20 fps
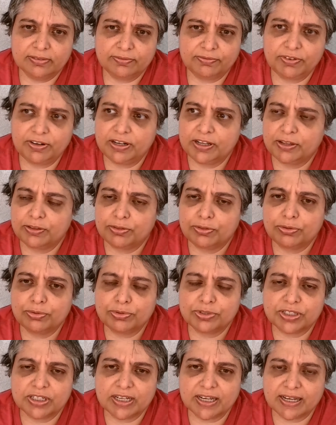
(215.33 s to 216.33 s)
Feeling
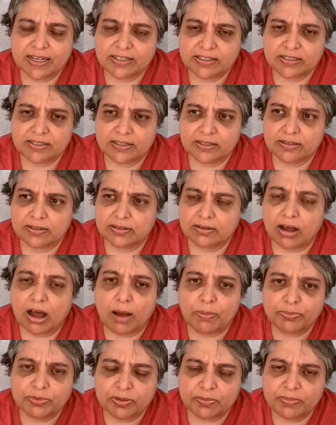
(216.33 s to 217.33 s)
enthusiastic,
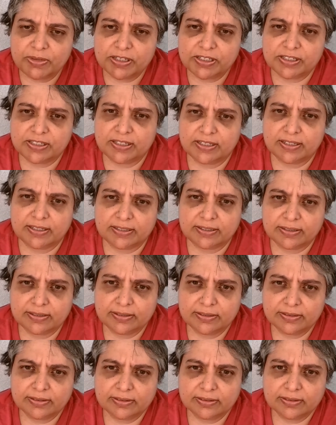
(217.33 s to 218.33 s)
optimistic,
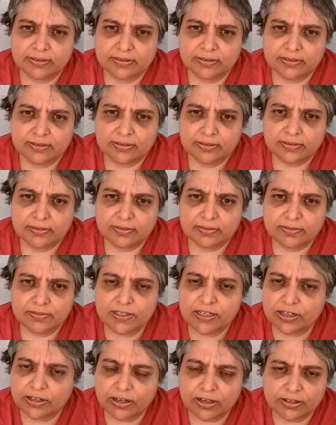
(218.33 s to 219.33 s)

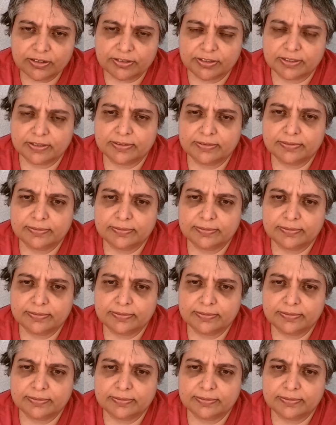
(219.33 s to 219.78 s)
decluttered.